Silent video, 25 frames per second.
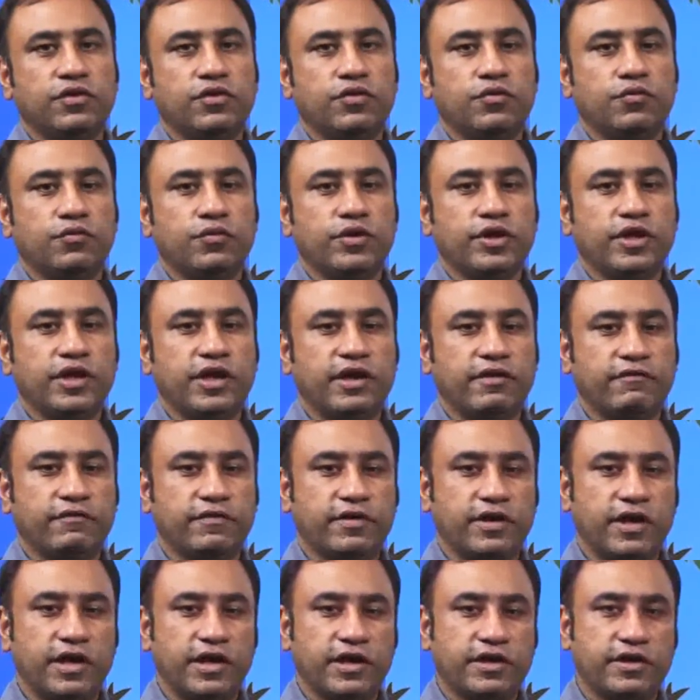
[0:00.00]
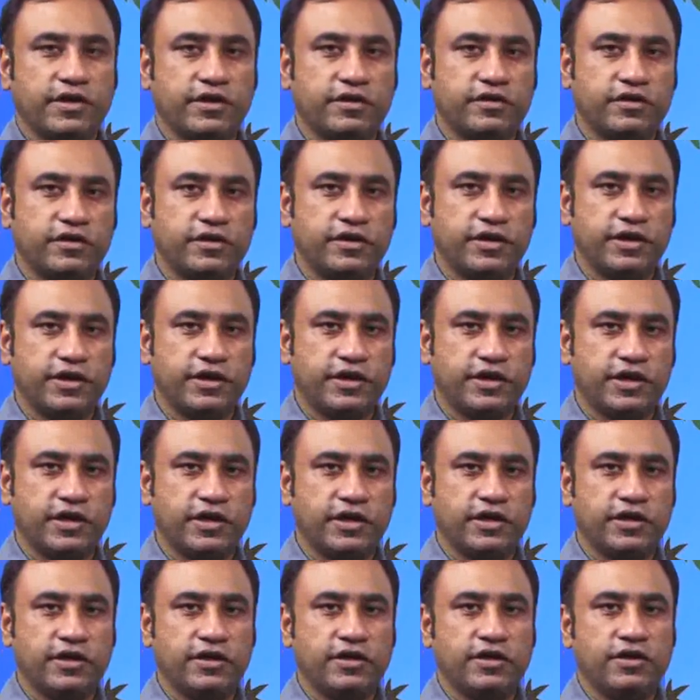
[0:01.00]
We have collected the
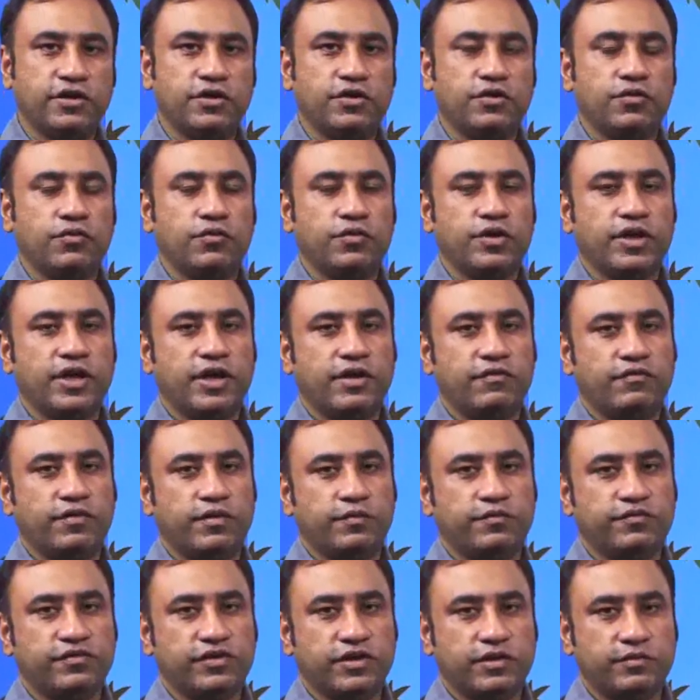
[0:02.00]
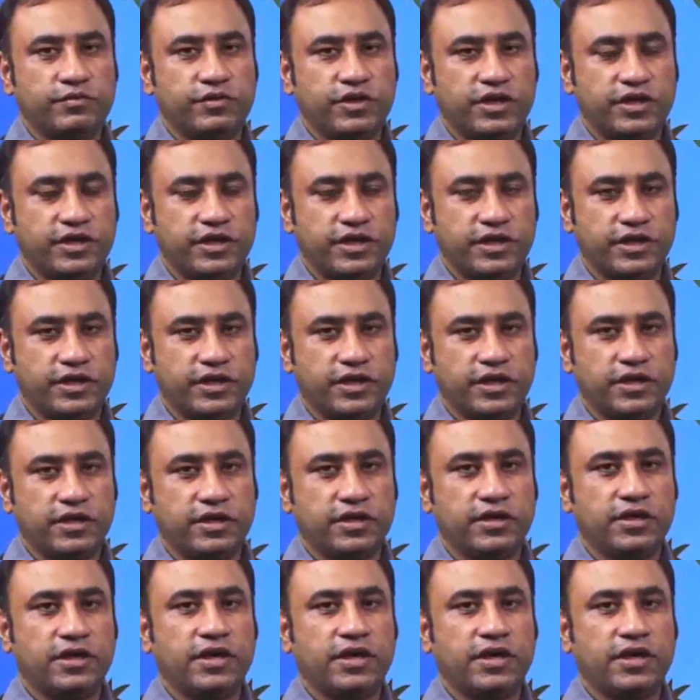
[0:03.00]
data, we have observed the data,